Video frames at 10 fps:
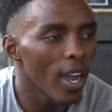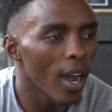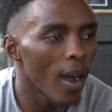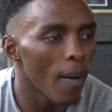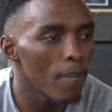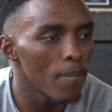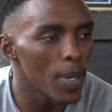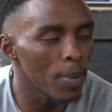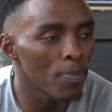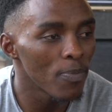
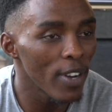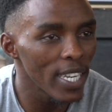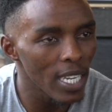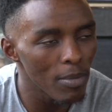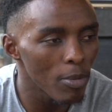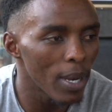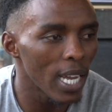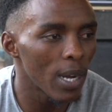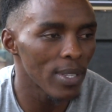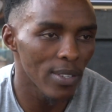fighting in
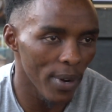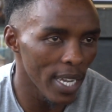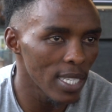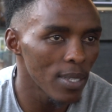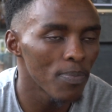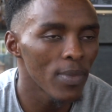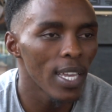Pumalanga was great,